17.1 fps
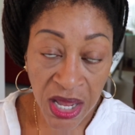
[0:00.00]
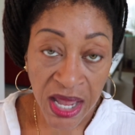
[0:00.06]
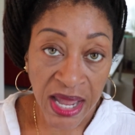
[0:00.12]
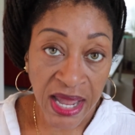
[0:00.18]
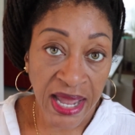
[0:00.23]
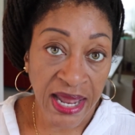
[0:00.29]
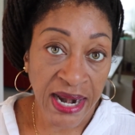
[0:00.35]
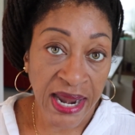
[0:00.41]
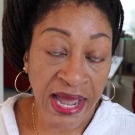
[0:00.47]

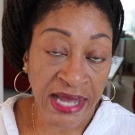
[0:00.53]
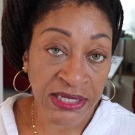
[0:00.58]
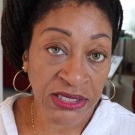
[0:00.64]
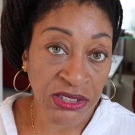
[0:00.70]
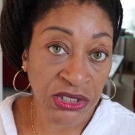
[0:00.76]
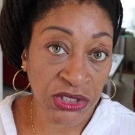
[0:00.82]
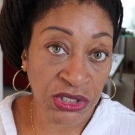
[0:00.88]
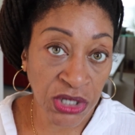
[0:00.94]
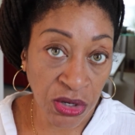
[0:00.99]
and I
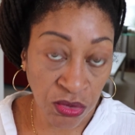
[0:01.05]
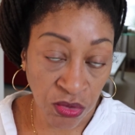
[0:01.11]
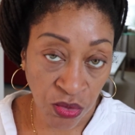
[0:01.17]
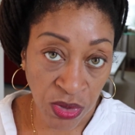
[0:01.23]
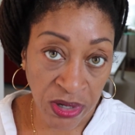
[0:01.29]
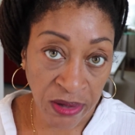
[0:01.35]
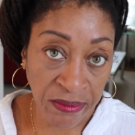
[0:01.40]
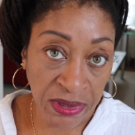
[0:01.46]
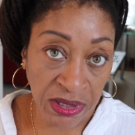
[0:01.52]
don't
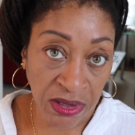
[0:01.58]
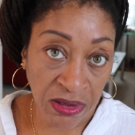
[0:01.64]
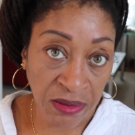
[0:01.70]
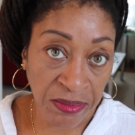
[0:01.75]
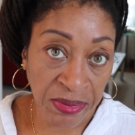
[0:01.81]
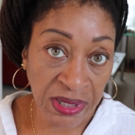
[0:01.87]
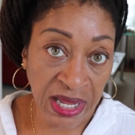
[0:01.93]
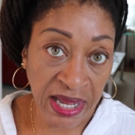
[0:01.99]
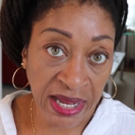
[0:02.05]
want to be on a
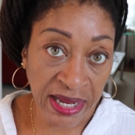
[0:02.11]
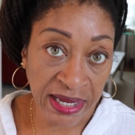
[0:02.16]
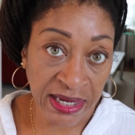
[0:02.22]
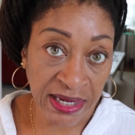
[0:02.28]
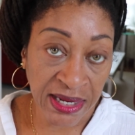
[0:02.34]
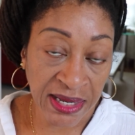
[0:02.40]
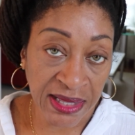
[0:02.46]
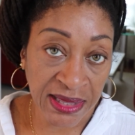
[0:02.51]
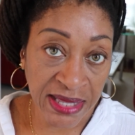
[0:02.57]
plane
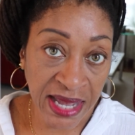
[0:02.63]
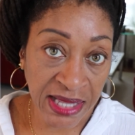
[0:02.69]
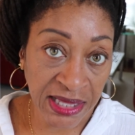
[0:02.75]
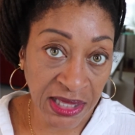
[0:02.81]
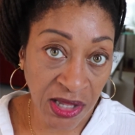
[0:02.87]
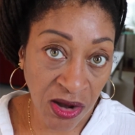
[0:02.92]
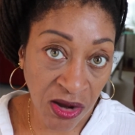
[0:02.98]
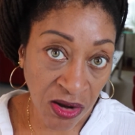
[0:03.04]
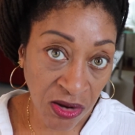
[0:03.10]
that
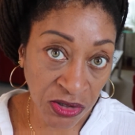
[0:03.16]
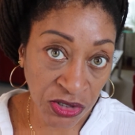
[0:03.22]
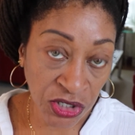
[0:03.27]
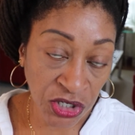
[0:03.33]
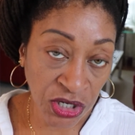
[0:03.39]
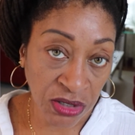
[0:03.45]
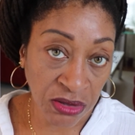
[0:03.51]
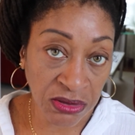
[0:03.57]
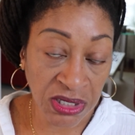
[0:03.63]
long, you
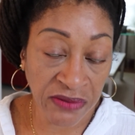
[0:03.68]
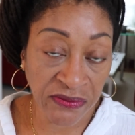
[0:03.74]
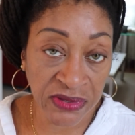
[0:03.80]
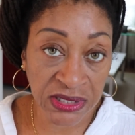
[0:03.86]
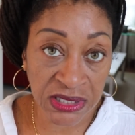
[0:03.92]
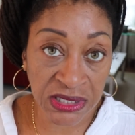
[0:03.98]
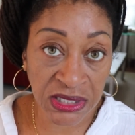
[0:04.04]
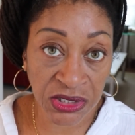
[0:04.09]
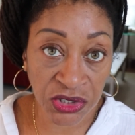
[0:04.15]
know, given the
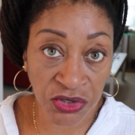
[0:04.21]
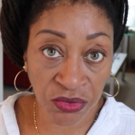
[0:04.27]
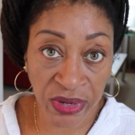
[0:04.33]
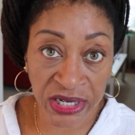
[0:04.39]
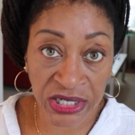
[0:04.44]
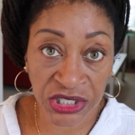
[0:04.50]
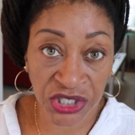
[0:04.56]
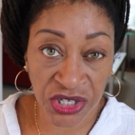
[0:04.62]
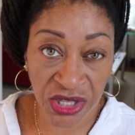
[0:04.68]

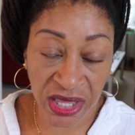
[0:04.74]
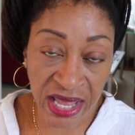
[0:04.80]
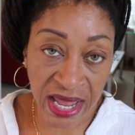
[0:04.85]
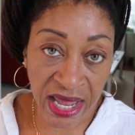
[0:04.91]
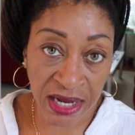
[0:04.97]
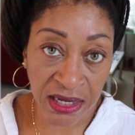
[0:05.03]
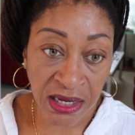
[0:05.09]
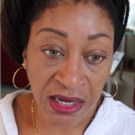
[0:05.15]
situation that